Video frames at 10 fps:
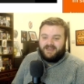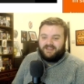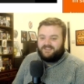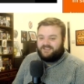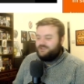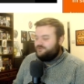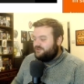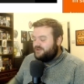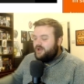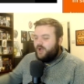man, I think you're
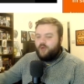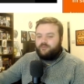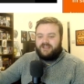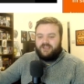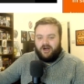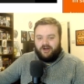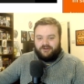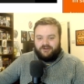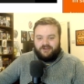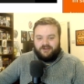drunk. Only
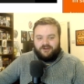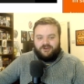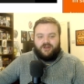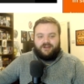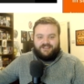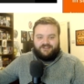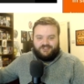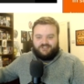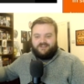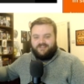on
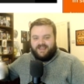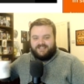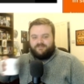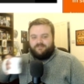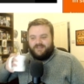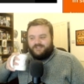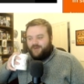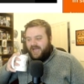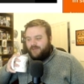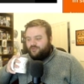knowledge. That's that's
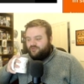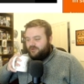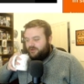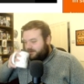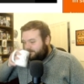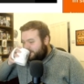what I'm drunk